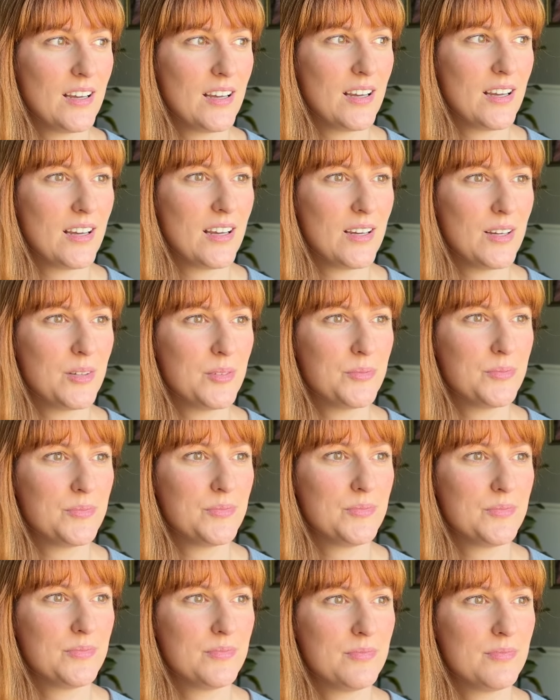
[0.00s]
Um,
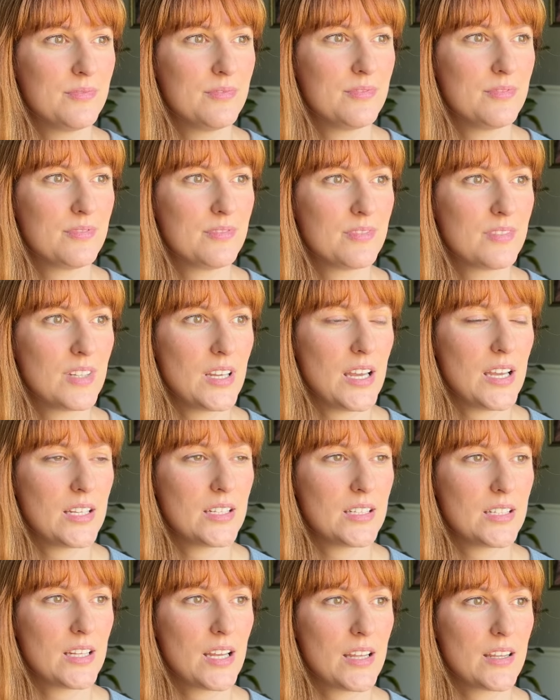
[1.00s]

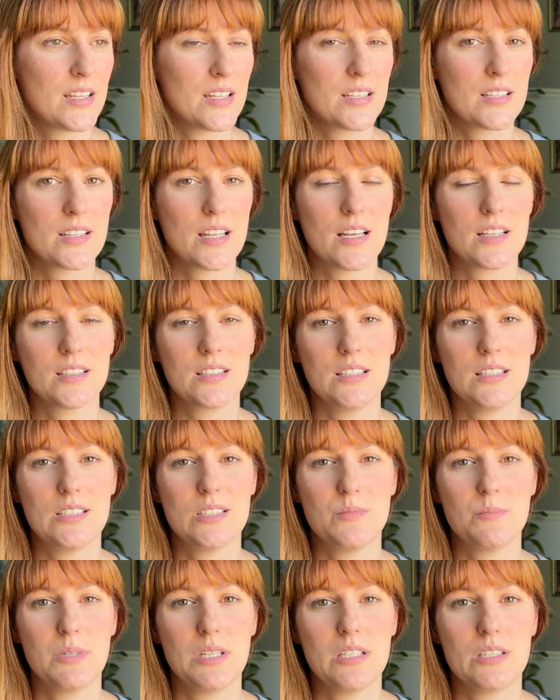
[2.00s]
and I think that
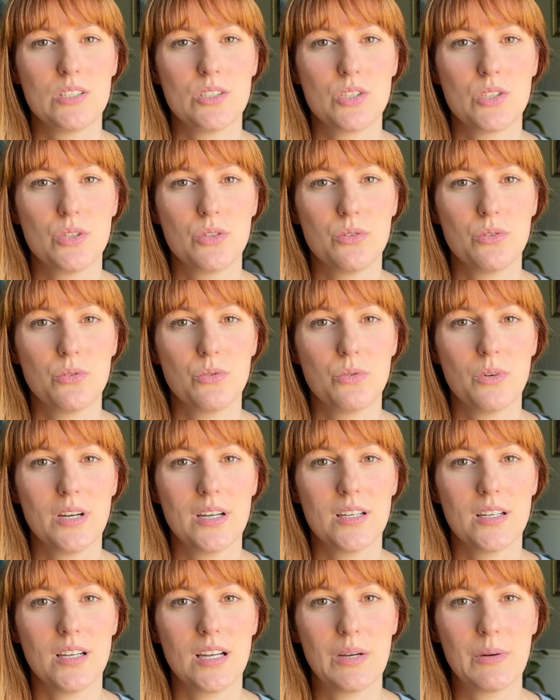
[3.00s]
leads me into
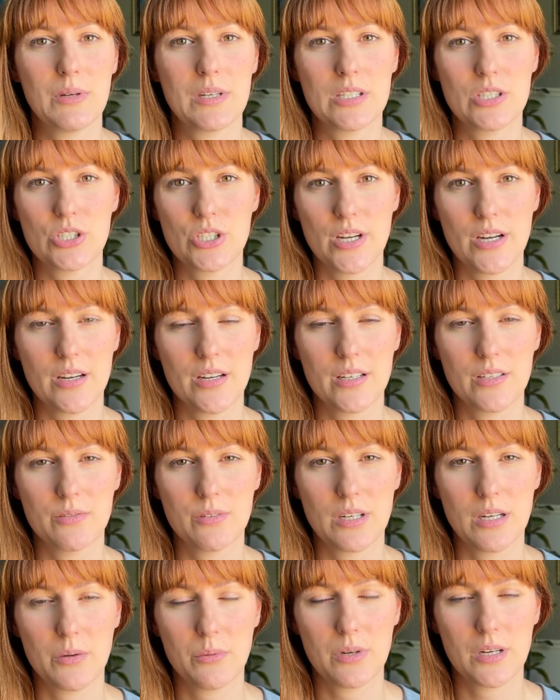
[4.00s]
what I want to share and
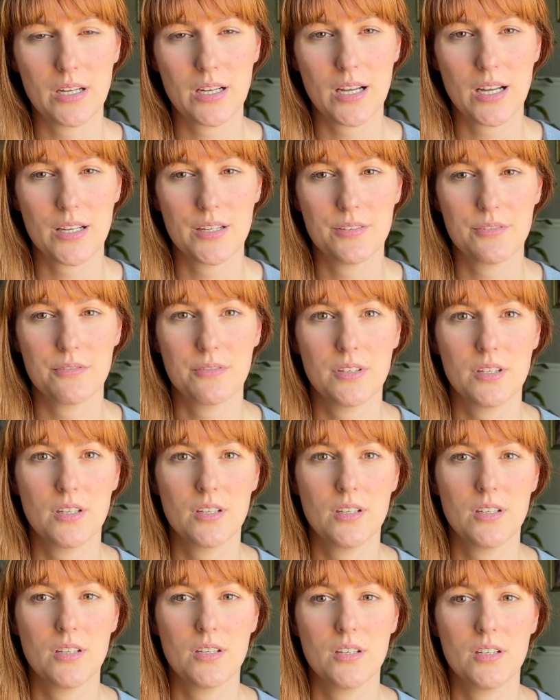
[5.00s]
what I want to kind of
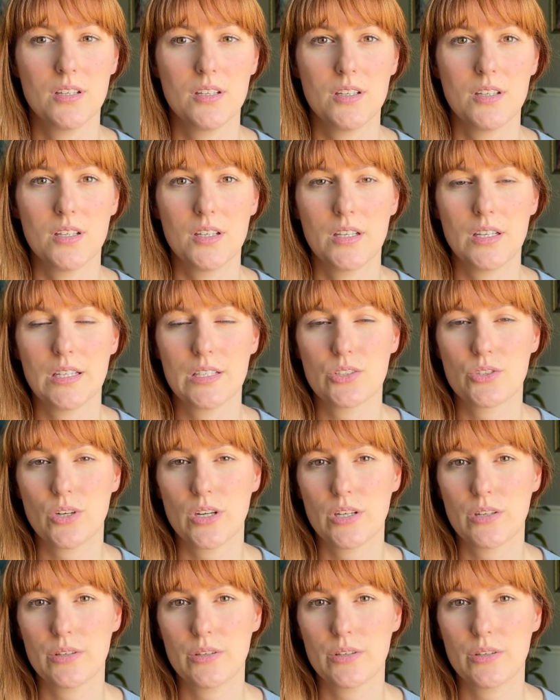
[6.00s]
try to